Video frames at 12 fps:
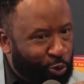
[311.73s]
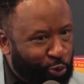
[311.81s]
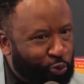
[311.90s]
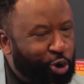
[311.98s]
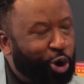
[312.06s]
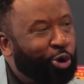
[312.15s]

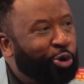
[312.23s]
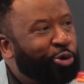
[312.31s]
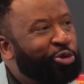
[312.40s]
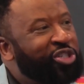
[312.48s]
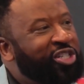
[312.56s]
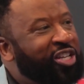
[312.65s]

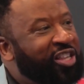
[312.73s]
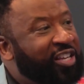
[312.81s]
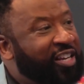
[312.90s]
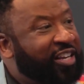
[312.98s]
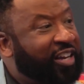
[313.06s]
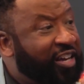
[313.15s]
rose to the
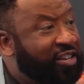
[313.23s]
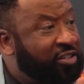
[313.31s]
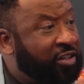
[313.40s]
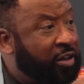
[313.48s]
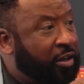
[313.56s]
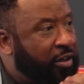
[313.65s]

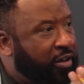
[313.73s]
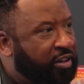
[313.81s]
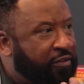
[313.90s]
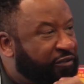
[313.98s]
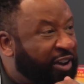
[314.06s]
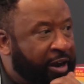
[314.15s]
occasion, a
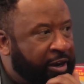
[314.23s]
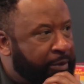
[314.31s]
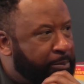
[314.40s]
defining